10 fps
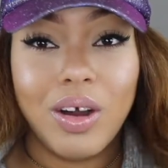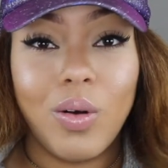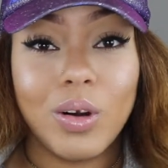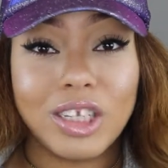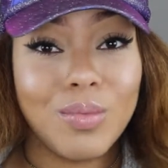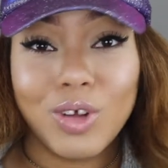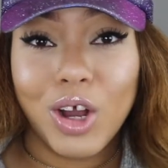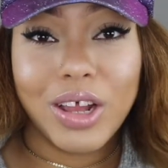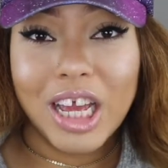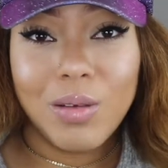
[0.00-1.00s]
or some
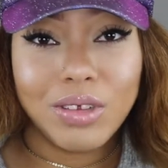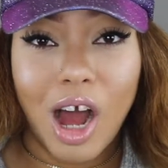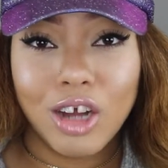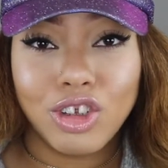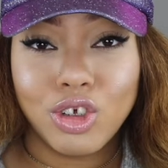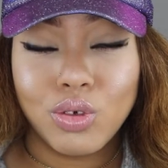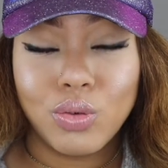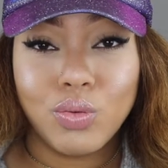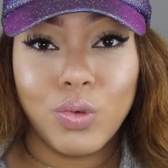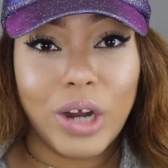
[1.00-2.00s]
girl that he was talking
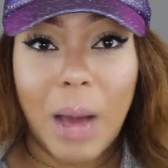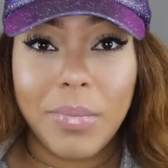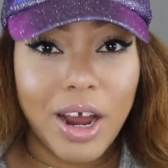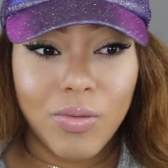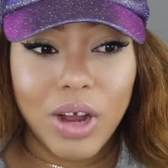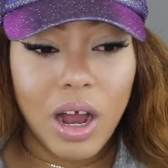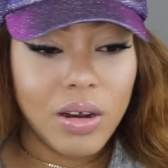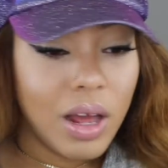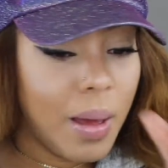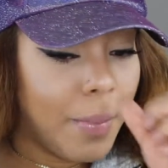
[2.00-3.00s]
to when I'm not
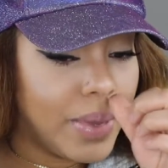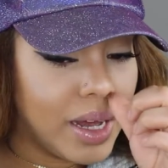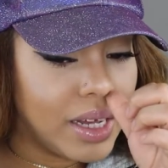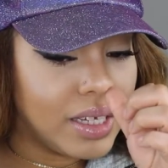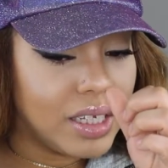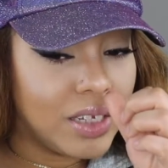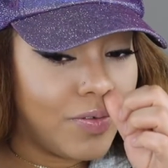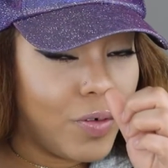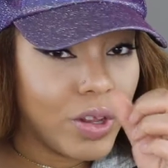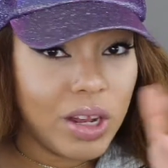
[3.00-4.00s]
around, because
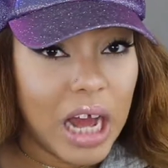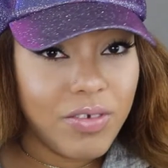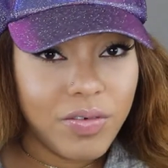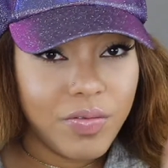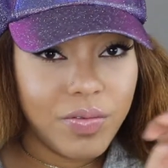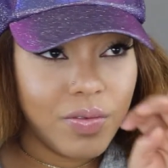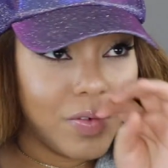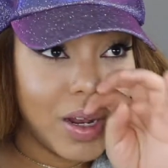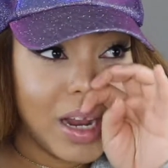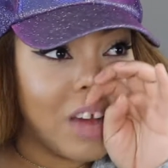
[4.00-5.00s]
for the life
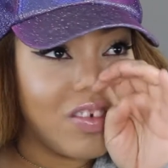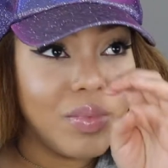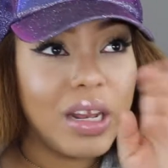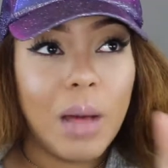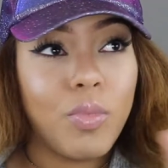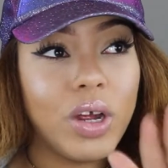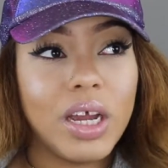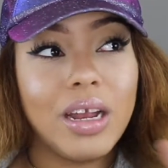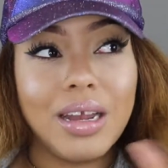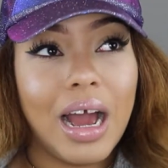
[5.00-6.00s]
of me, that boy
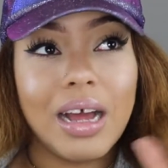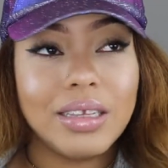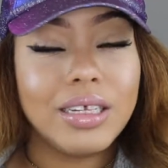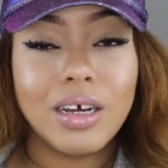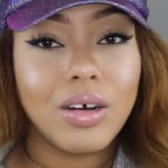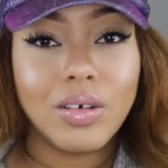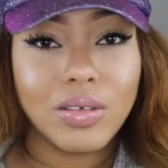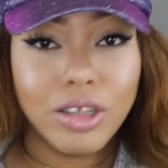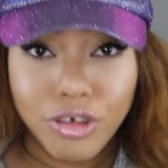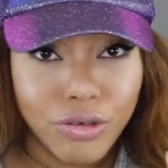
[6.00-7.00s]
could not
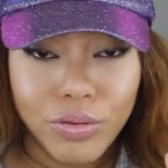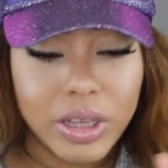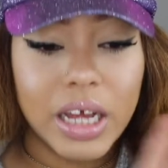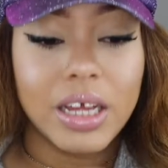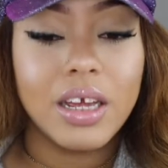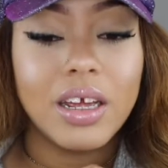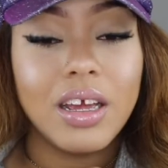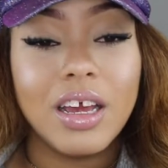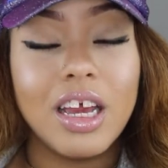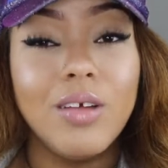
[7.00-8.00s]
tell the truth. Like,
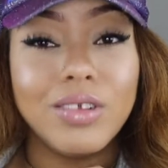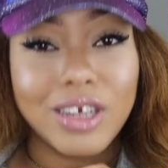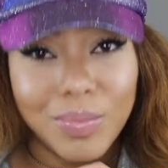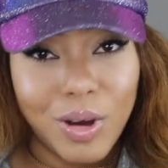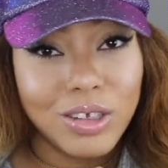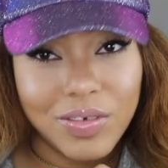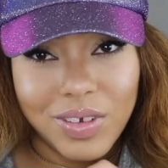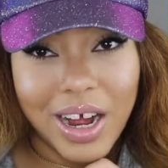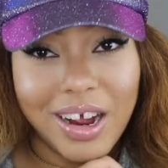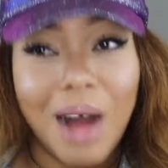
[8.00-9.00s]
he was a compulsive
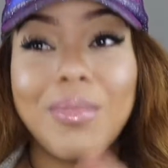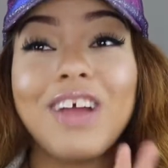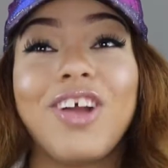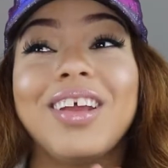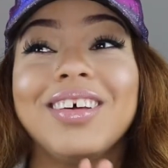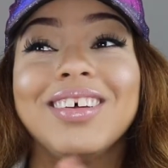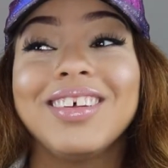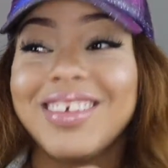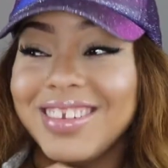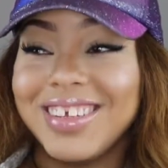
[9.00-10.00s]
liar. I'm not trying
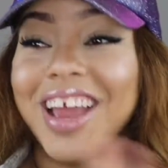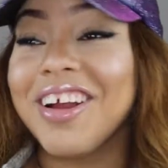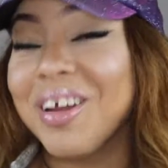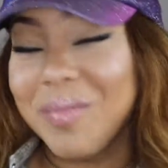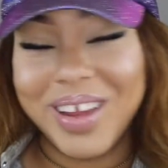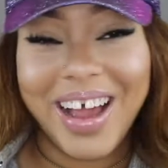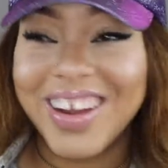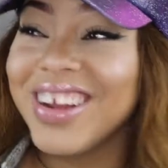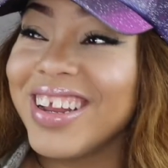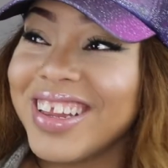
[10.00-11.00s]
to tear him
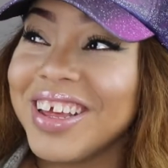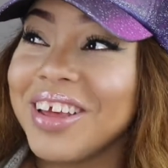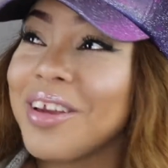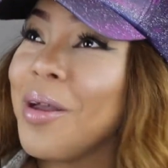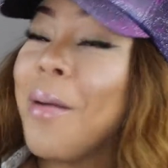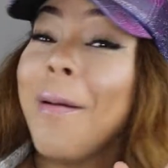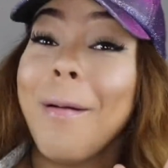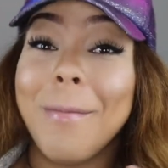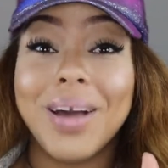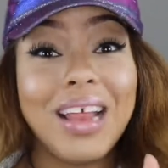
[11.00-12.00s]
down or anything,
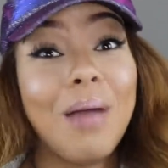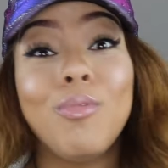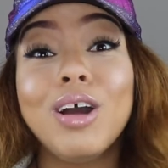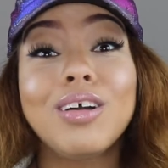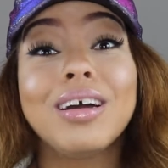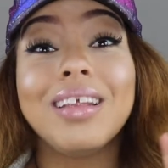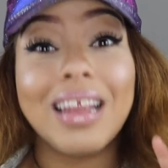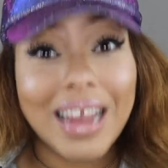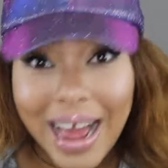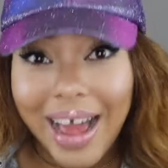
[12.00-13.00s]
but that boy could
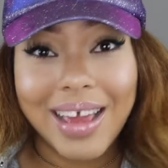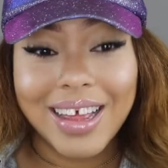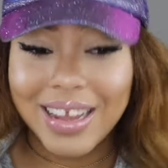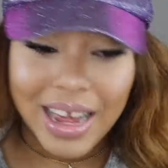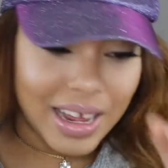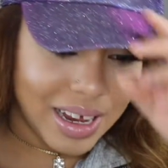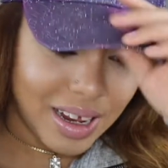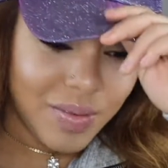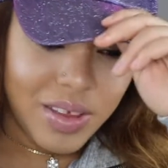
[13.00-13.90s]
lie. Like,